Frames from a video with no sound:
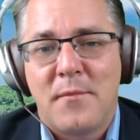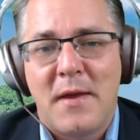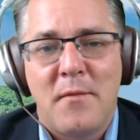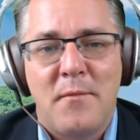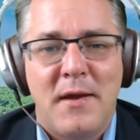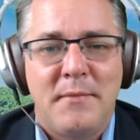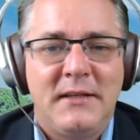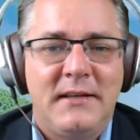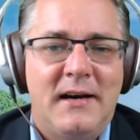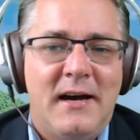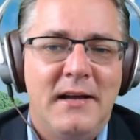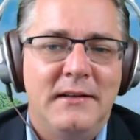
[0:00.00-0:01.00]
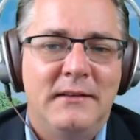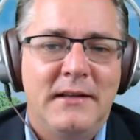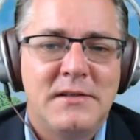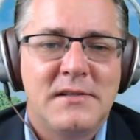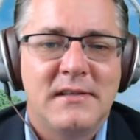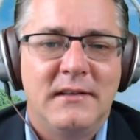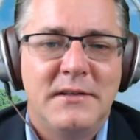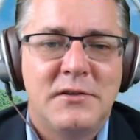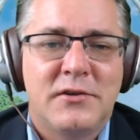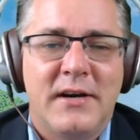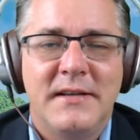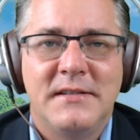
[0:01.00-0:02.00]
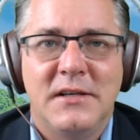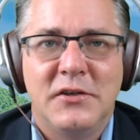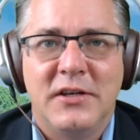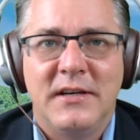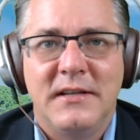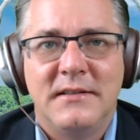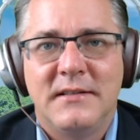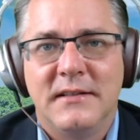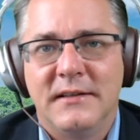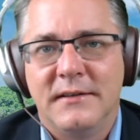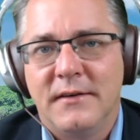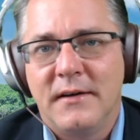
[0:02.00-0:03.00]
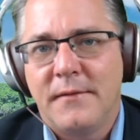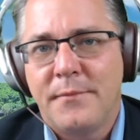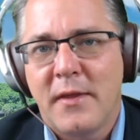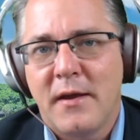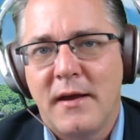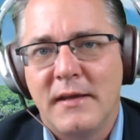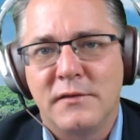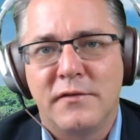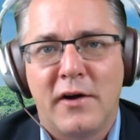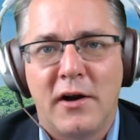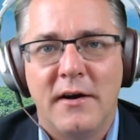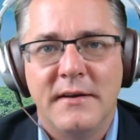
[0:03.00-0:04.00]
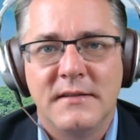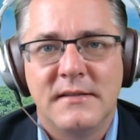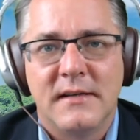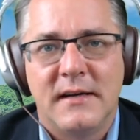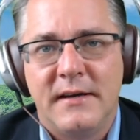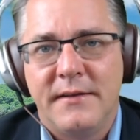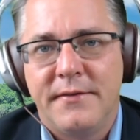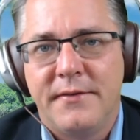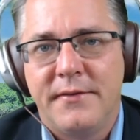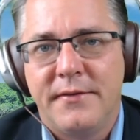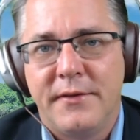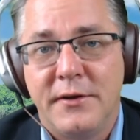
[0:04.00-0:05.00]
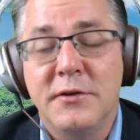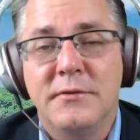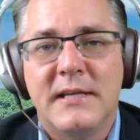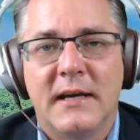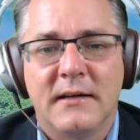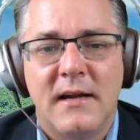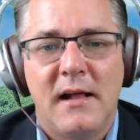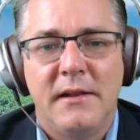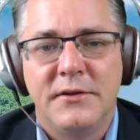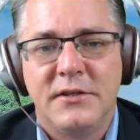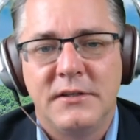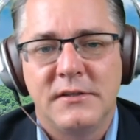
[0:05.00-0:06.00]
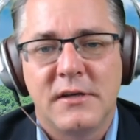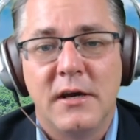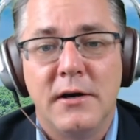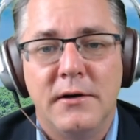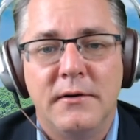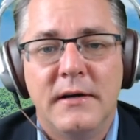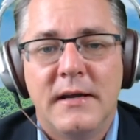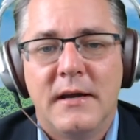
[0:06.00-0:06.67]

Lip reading: Maybe let's transition into, as far as the new technologies go.